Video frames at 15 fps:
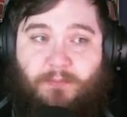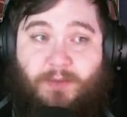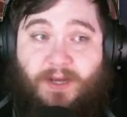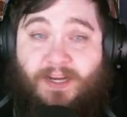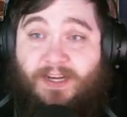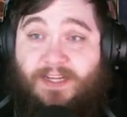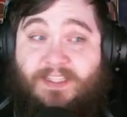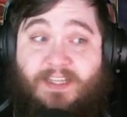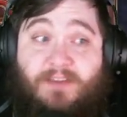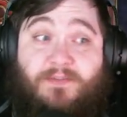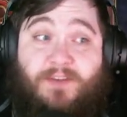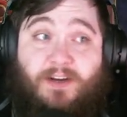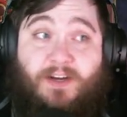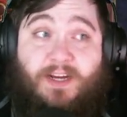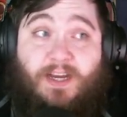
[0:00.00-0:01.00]
but it is a
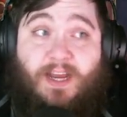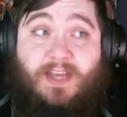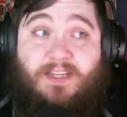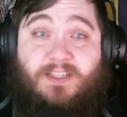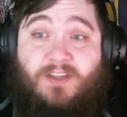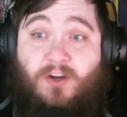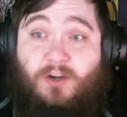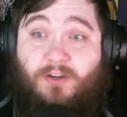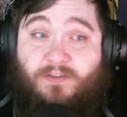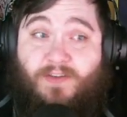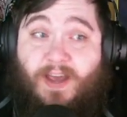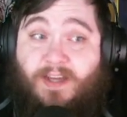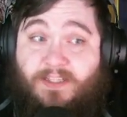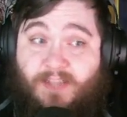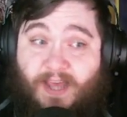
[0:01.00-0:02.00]
very nice
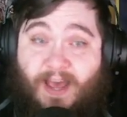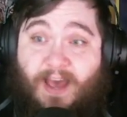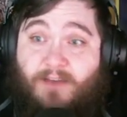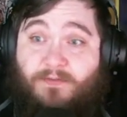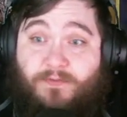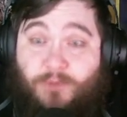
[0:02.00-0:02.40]
artifact to have